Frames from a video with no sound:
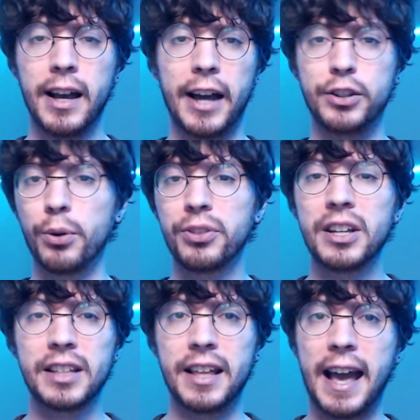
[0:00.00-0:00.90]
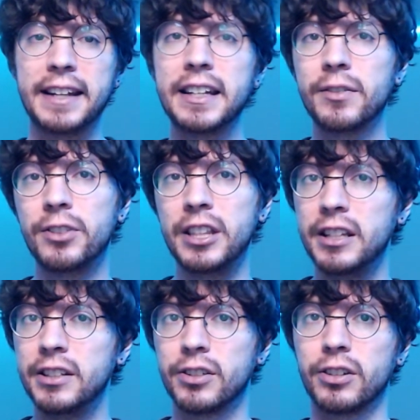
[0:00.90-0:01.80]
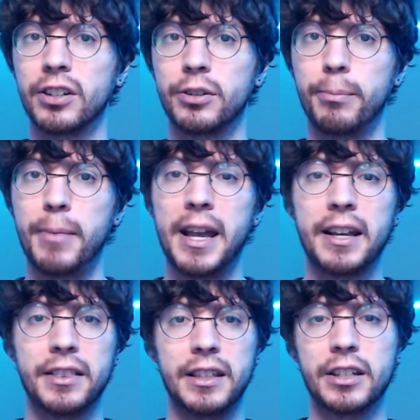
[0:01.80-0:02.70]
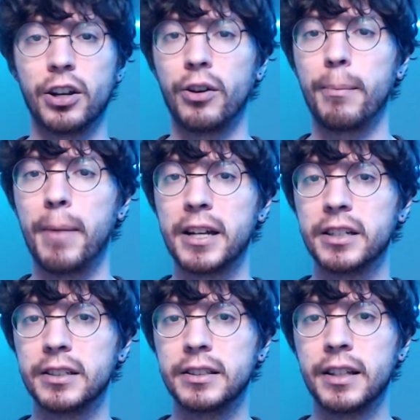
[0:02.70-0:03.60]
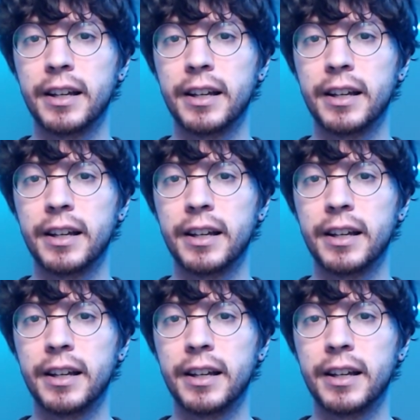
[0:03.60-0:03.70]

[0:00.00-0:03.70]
I don't think that any of these are going to make the current meta